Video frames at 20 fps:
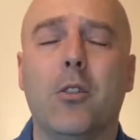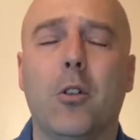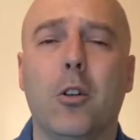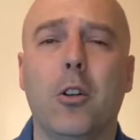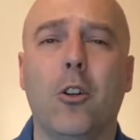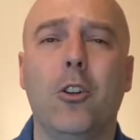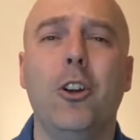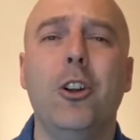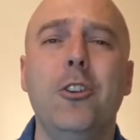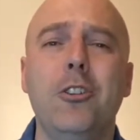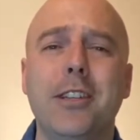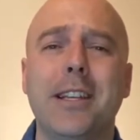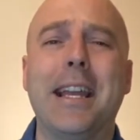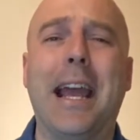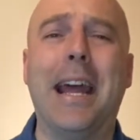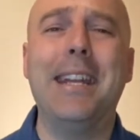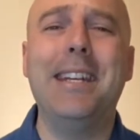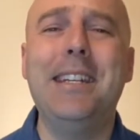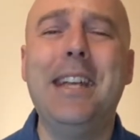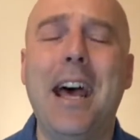or losing
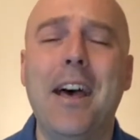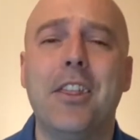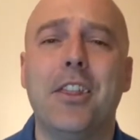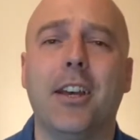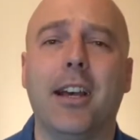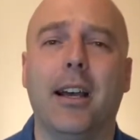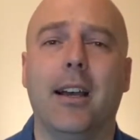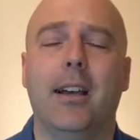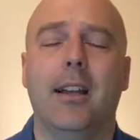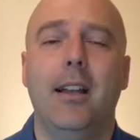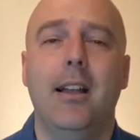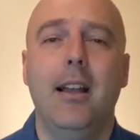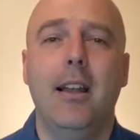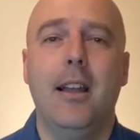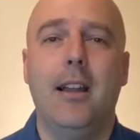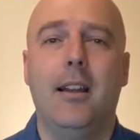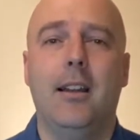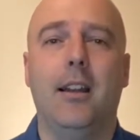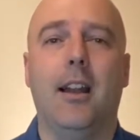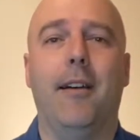another
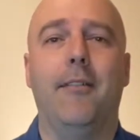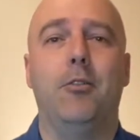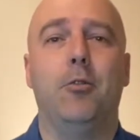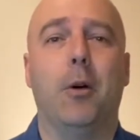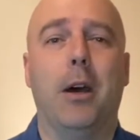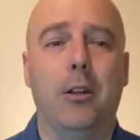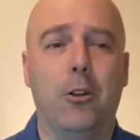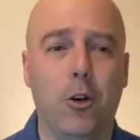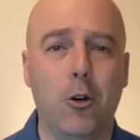loved one.